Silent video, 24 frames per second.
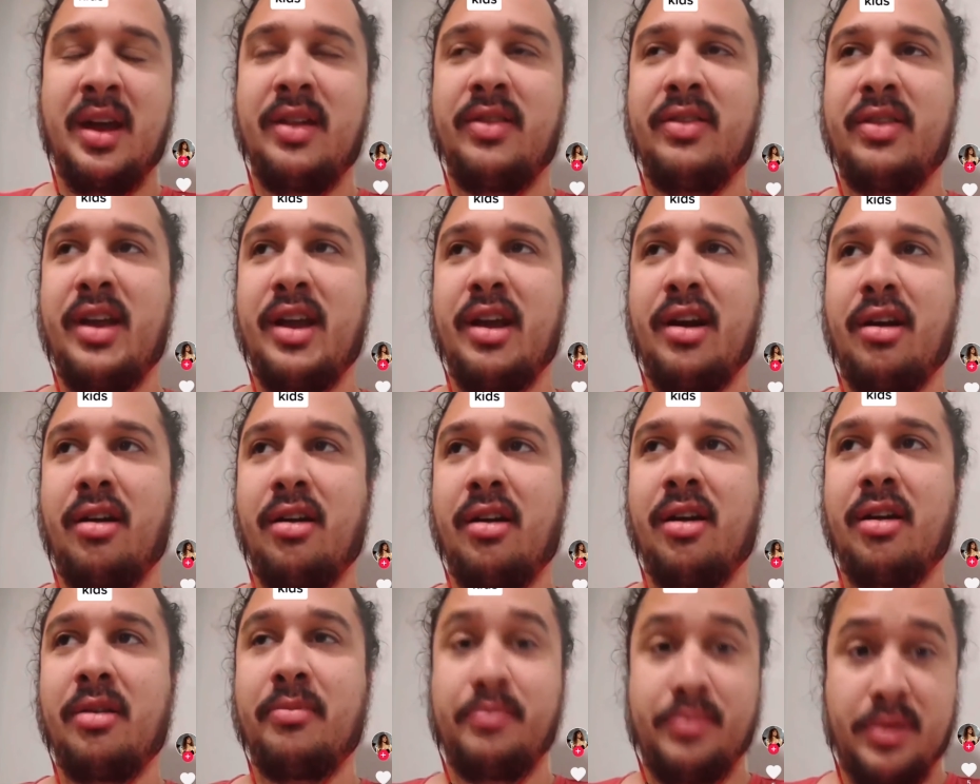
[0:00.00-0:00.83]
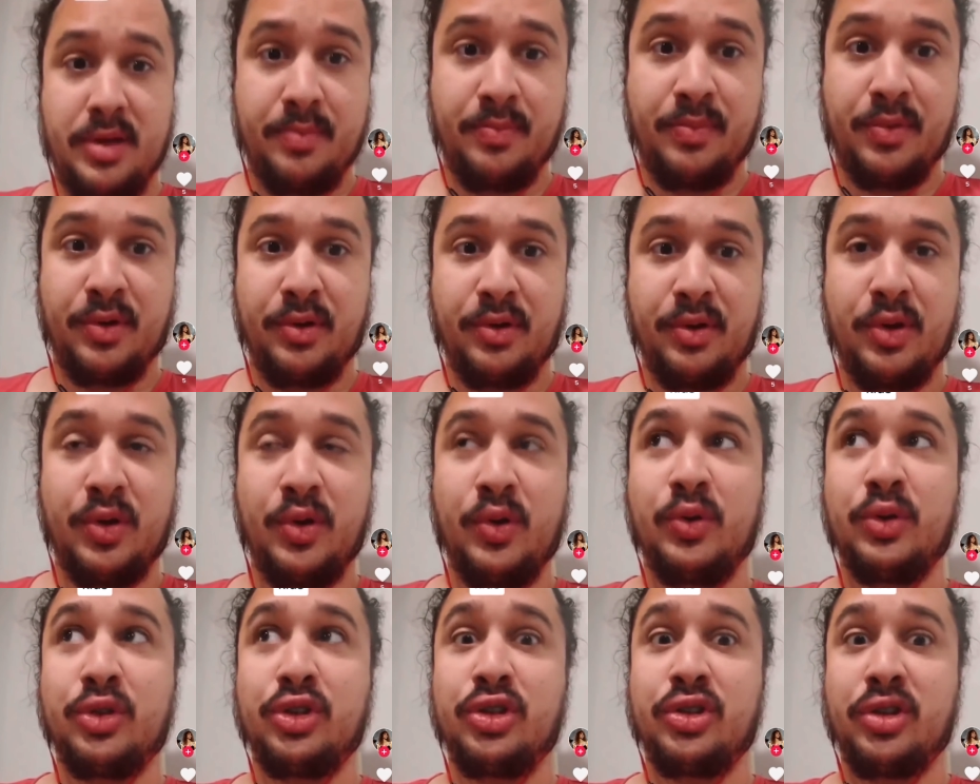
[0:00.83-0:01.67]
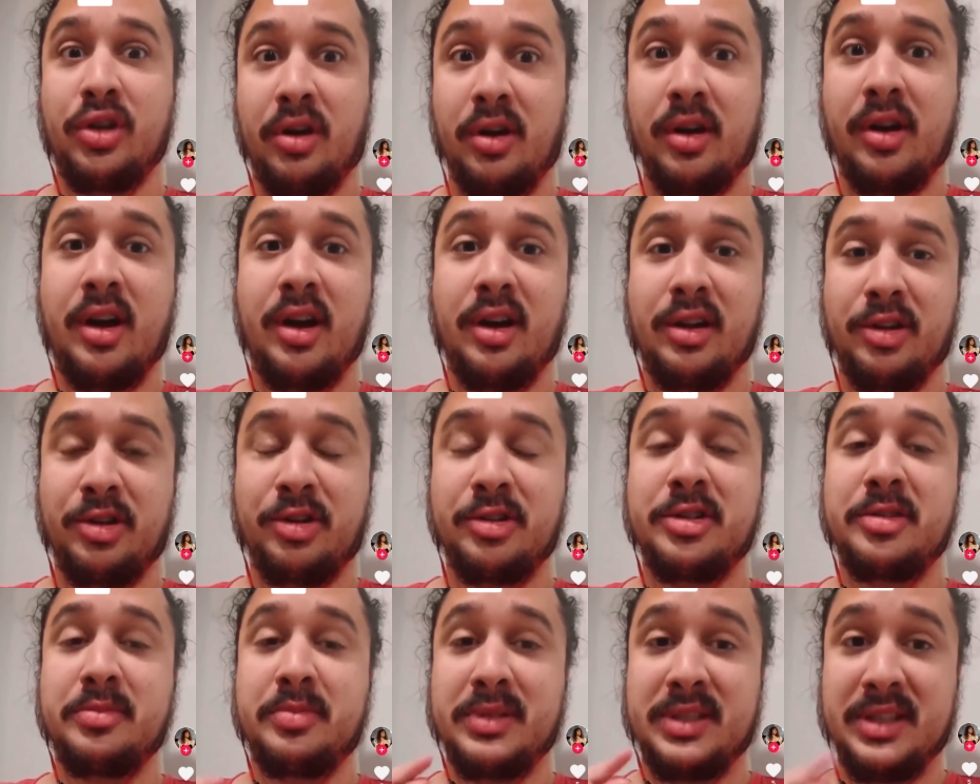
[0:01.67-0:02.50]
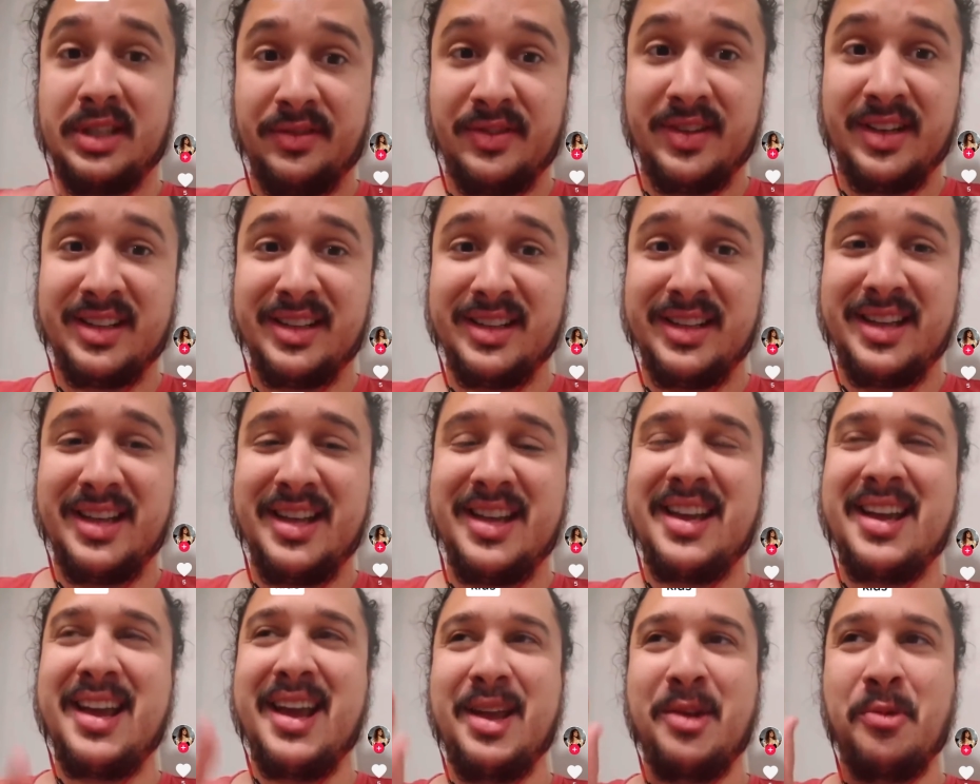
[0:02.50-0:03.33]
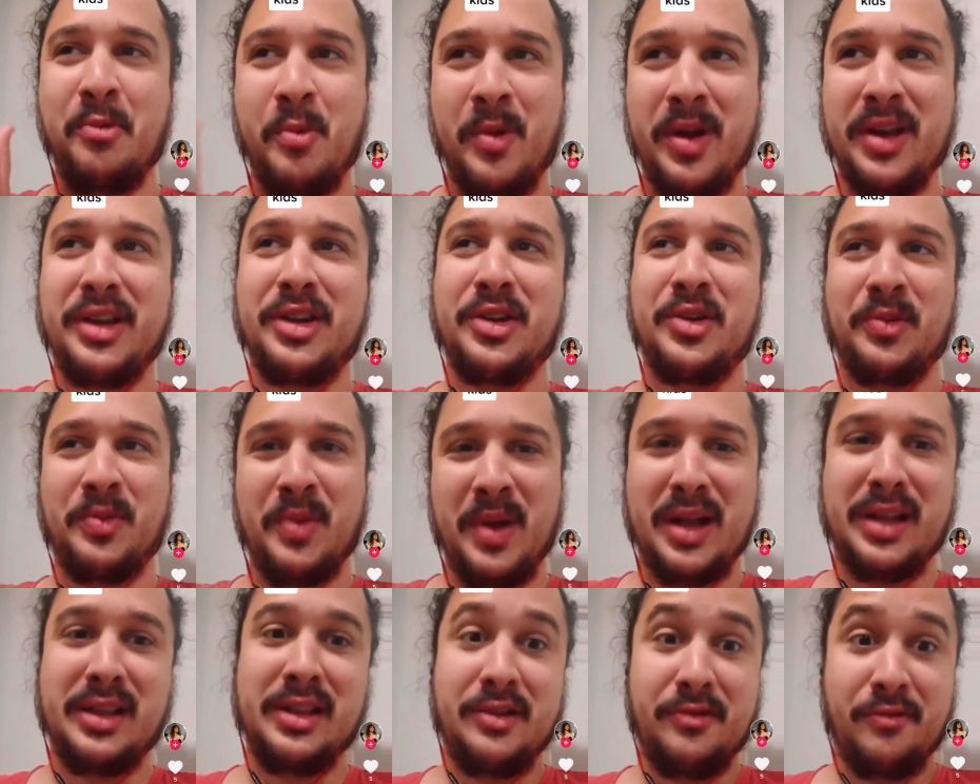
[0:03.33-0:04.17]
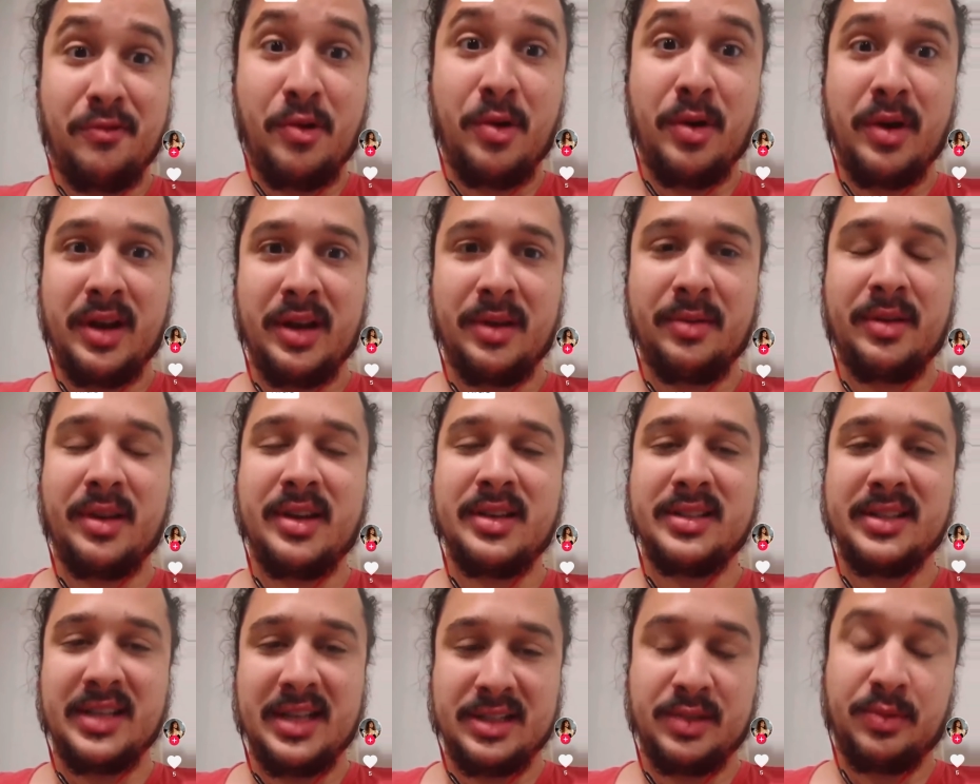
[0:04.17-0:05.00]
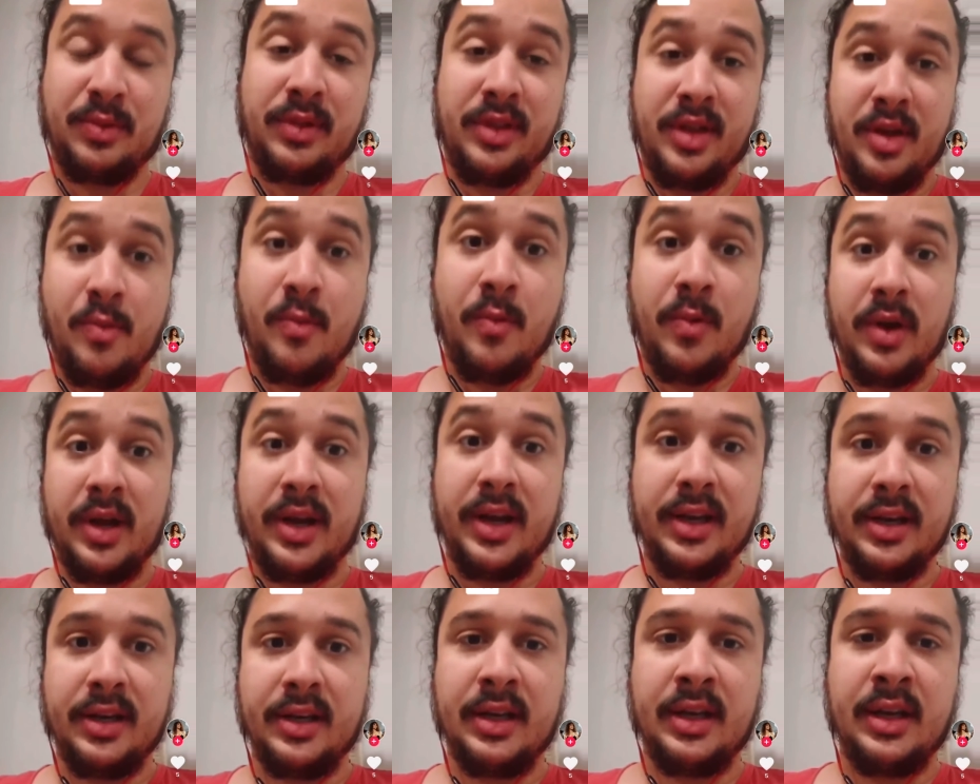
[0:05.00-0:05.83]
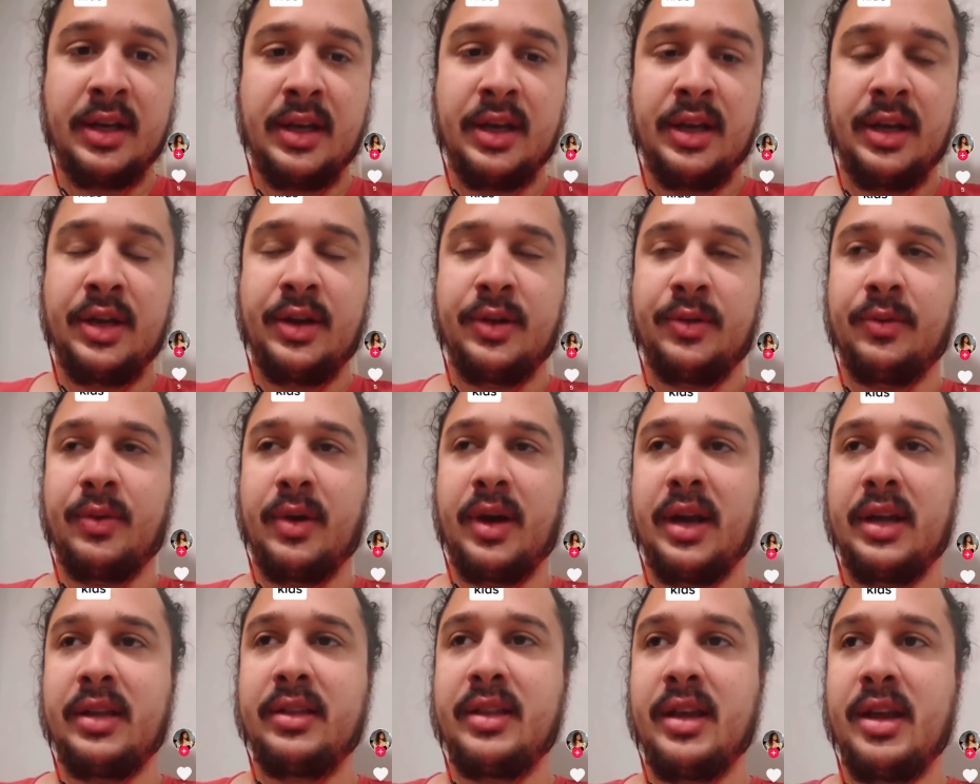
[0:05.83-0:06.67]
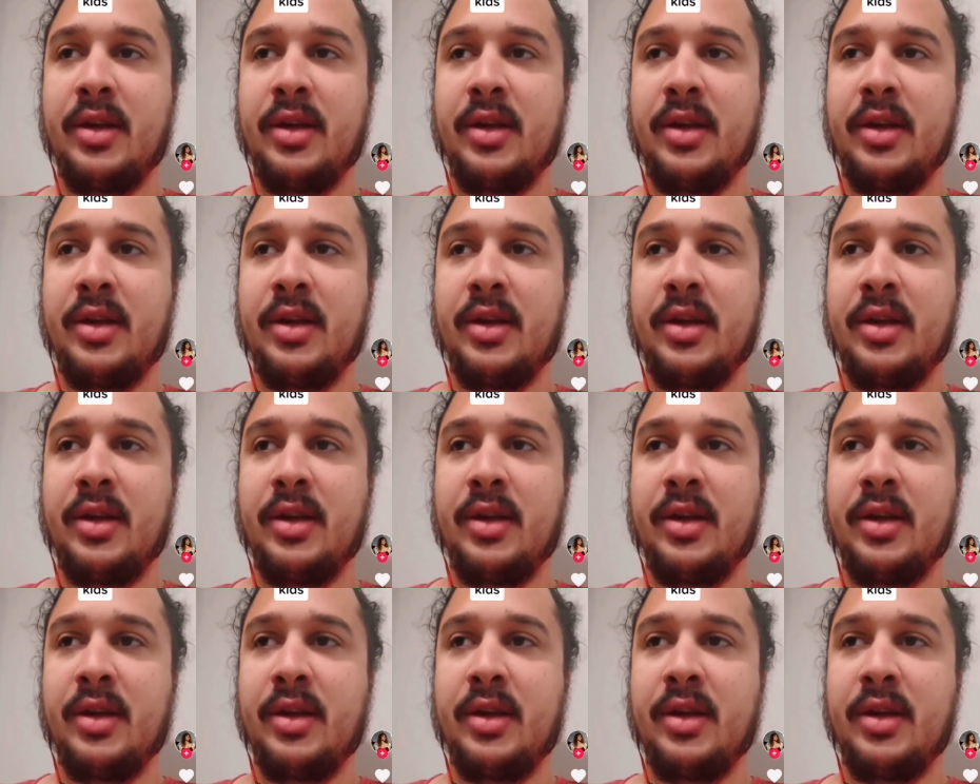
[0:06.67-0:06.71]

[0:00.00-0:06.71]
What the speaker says: They are people who saw color specifically and went directly for it because that's what they wanted, right?